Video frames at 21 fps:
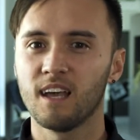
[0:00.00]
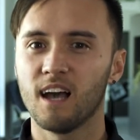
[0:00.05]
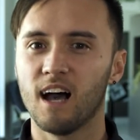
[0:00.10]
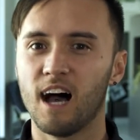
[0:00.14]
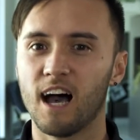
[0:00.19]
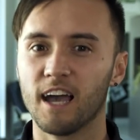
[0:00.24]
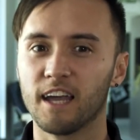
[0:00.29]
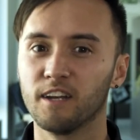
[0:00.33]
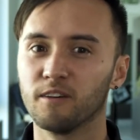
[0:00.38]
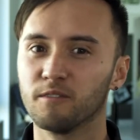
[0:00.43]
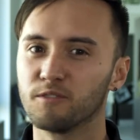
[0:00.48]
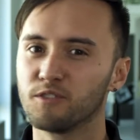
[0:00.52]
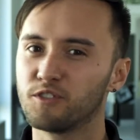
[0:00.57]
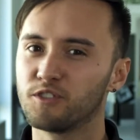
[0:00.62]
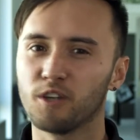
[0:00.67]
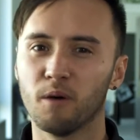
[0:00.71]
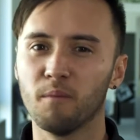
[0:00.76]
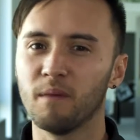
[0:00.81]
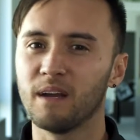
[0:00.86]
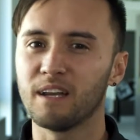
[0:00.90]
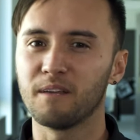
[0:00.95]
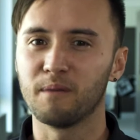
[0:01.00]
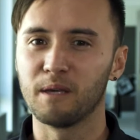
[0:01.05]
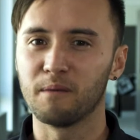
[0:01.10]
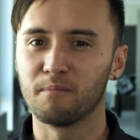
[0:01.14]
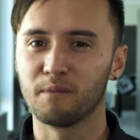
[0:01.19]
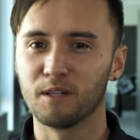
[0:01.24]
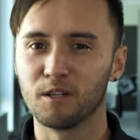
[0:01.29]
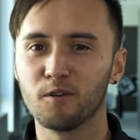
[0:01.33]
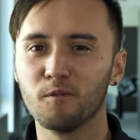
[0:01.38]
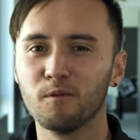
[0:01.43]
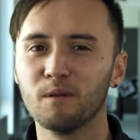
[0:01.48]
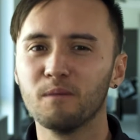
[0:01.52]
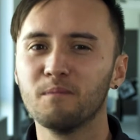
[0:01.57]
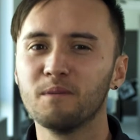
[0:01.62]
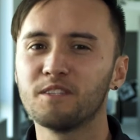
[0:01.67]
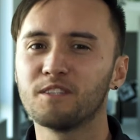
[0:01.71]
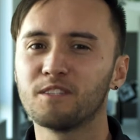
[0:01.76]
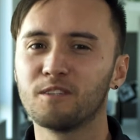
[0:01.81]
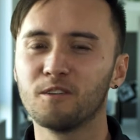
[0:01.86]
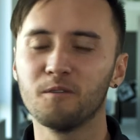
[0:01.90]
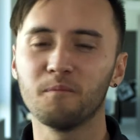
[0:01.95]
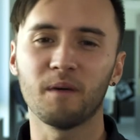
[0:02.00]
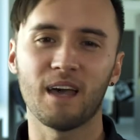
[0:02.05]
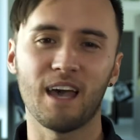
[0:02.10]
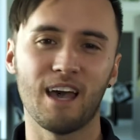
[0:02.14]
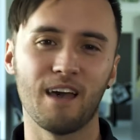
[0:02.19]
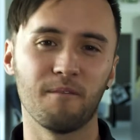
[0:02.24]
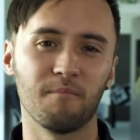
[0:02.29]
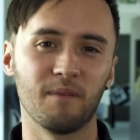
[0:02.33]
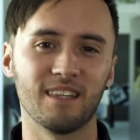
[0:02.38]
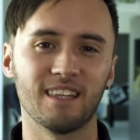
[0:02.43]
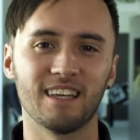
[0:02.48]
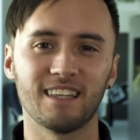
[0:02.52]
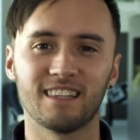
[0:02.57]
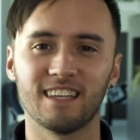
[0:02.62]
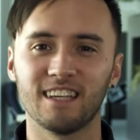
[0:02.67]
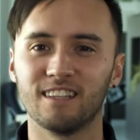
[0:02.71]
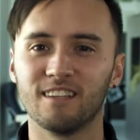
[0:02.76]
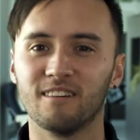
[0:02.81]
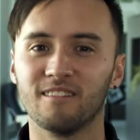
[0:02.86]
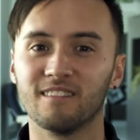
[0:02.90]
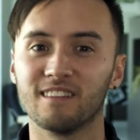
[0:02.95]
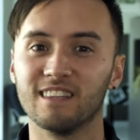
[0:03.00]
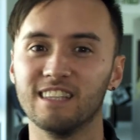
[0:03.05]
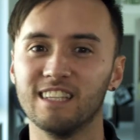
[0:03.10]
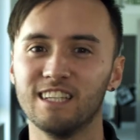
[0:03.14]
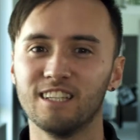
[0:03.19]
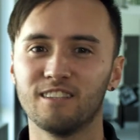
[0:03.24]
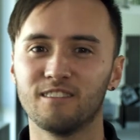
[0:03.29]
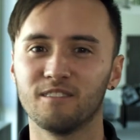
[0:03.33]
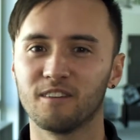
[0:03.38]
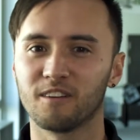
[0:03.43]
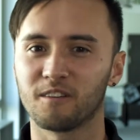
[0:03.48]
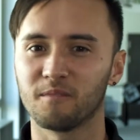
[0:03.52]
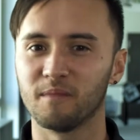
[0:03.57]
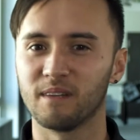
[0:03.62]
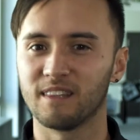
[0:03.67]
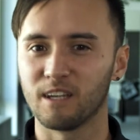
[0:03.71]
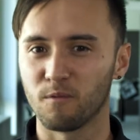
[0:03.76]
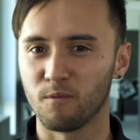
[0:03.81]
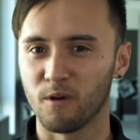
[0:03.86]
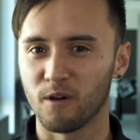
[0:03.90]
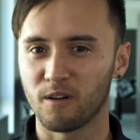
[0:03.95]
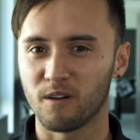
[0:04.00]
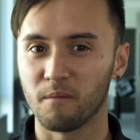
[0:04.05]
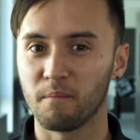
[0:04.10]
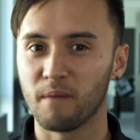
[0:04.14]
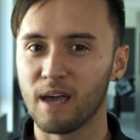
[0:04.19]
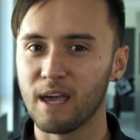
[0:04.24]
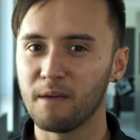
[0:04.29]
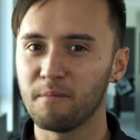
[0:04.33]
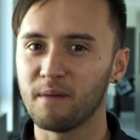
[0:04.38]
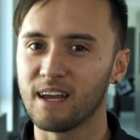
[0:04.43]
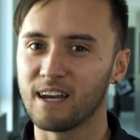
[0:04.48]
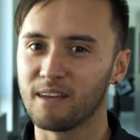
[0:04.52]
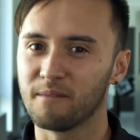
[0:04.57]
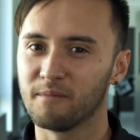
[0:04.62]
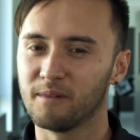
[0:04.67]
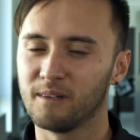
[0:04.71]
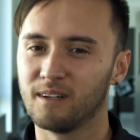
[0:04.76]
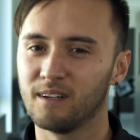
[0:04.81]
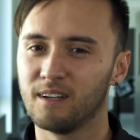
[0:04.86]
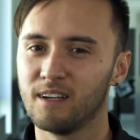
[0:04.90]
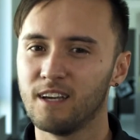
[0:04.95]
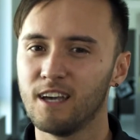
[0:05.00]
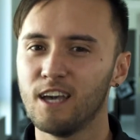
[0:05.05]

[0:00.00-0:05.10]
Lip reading: I know so many people who will be super happy that they don't need to document their work on paper anymore,